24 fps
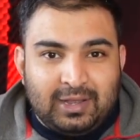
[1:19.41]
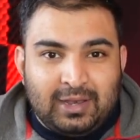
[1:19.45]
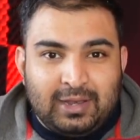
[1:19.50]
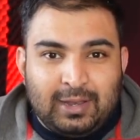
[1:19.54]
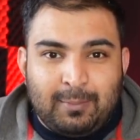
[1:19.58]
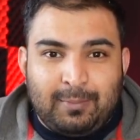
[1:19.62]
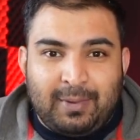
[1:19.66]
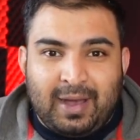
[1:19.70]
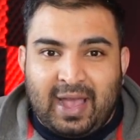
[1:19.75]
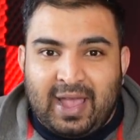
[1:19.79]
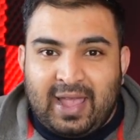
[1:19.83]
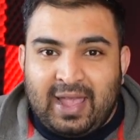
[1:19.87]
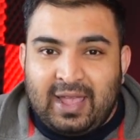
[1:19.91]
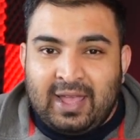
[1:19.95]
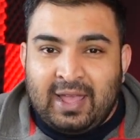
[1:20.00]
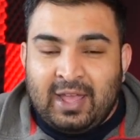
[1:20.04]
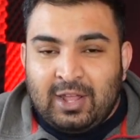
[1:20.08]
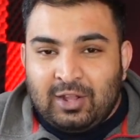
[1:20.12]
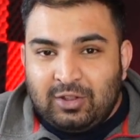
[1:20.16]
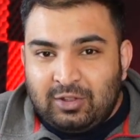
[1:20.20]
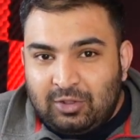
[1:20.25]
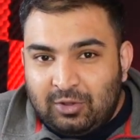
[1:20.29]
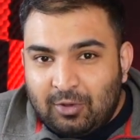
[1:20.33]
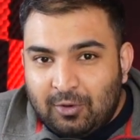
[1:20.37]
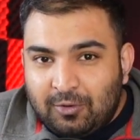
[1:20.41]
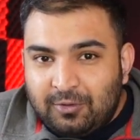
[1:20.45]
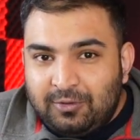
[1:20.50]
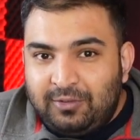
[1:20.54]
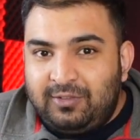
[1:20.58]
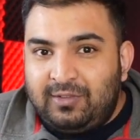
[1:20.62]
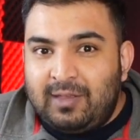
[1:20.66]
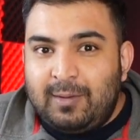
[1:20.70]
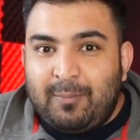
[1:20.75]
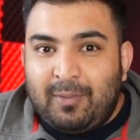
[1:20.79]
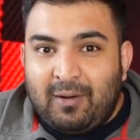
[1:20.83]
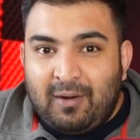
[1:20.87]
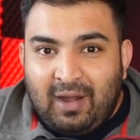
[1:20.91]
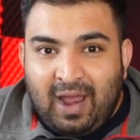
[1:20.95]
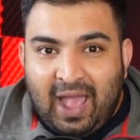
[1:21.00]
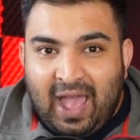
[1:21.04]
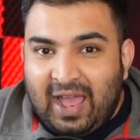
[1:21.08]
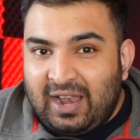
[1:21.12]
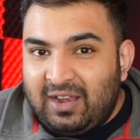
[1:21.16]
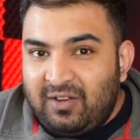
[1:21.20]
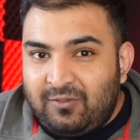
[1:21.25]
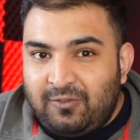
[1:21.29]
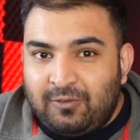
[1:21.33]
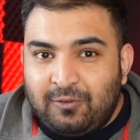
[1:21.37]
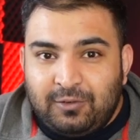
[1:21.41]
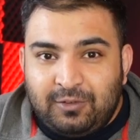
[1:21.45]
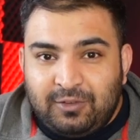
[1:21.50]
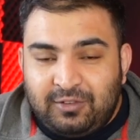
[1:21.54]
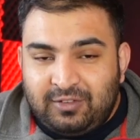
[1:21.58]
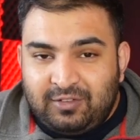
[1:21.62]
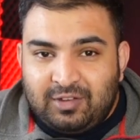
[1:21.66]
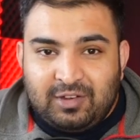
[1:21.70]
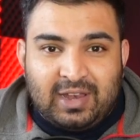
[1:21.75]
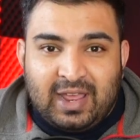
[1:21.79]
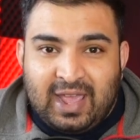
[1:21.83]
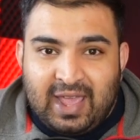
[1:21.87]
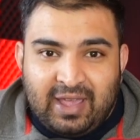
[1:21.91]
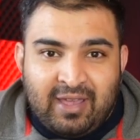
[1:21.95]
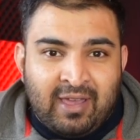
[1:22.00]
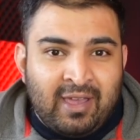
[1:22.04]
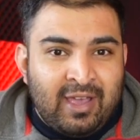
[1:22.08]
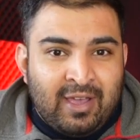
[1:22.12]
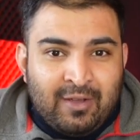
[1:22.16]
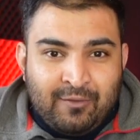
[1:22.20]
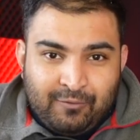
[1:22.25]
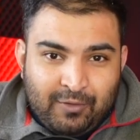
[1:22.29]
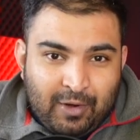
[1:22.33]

gonna buy those zipper headphones today,